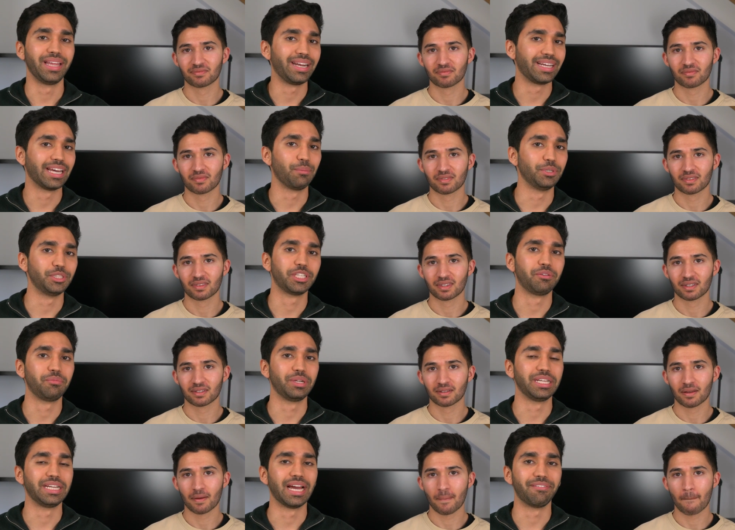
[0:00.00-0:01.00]
Speaker 1: then again, we shouldn't
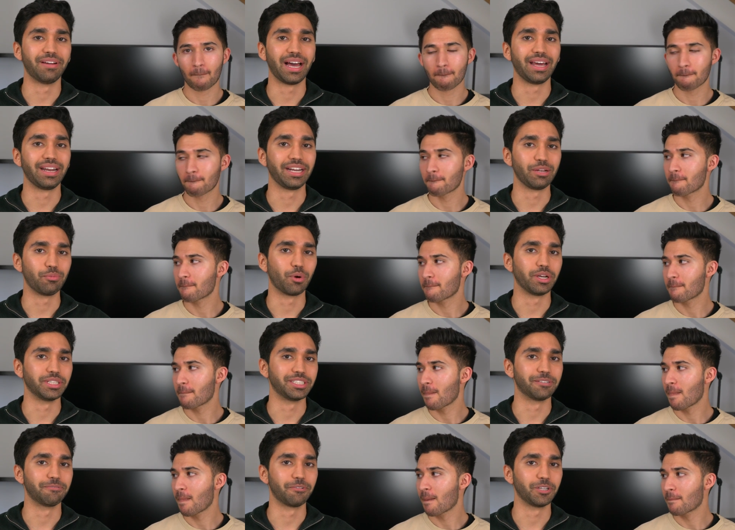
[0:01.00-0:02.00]
really have had any
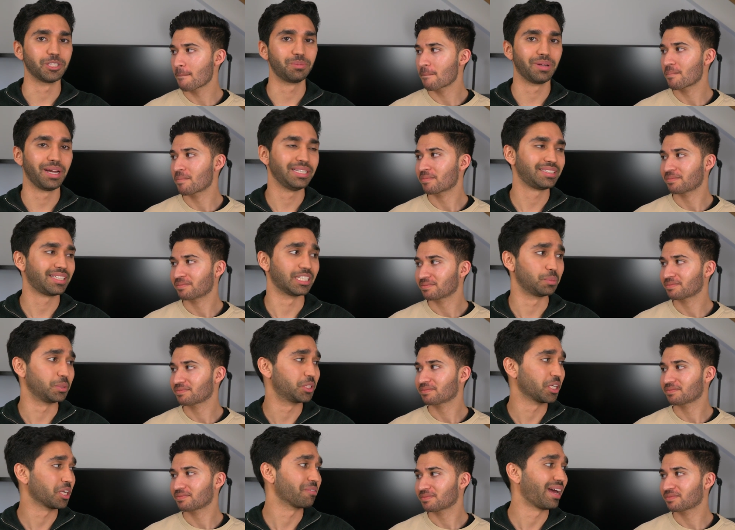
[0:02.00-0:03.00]
worries in the first place because we
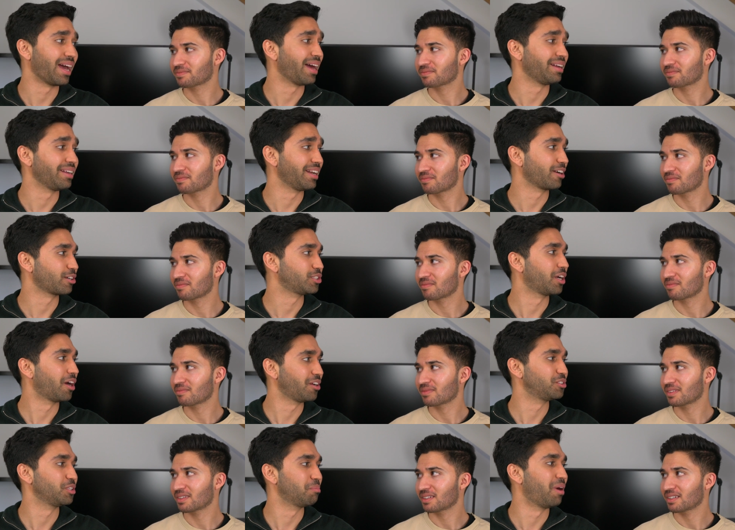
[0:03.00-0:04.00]
should have had an extra
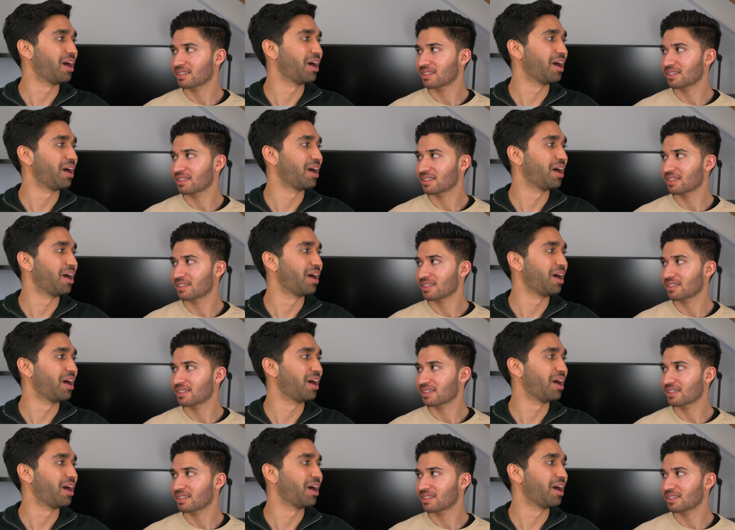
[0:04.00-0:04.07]
100